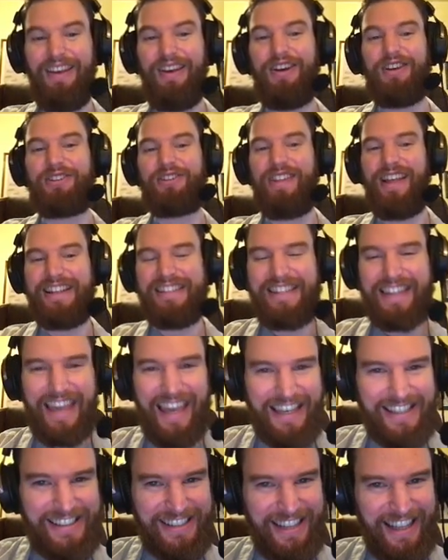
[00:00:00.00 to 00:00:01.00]
So that's the
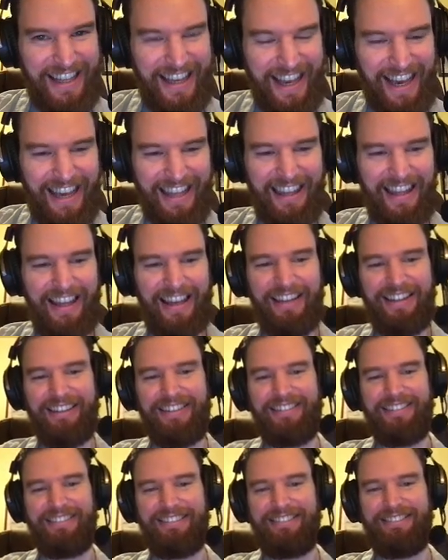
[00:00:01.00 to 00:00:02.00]
case study guideline.
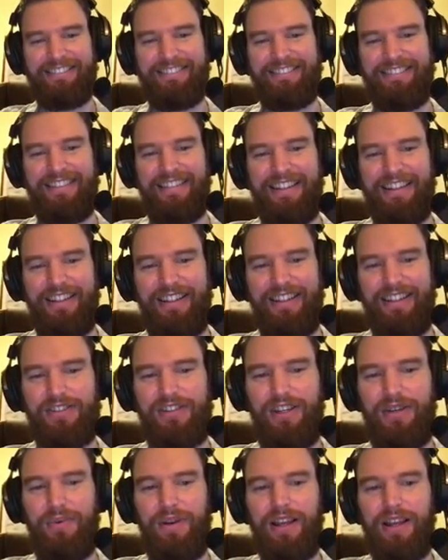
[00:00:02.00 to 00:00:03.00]
You'll
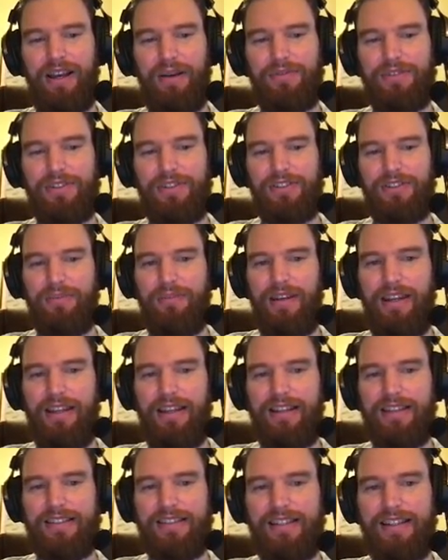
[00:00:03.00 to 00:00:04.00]
see when it comes to
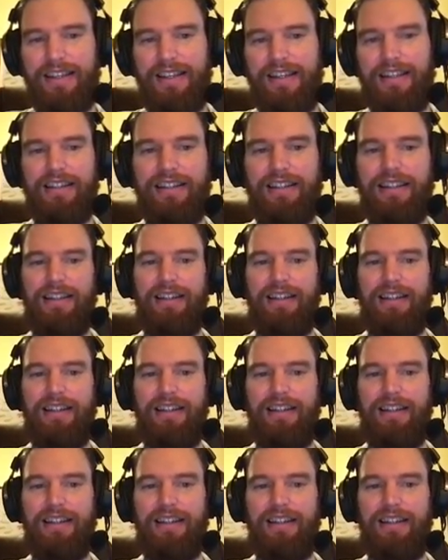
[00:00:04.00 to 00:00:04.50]
submitting this thing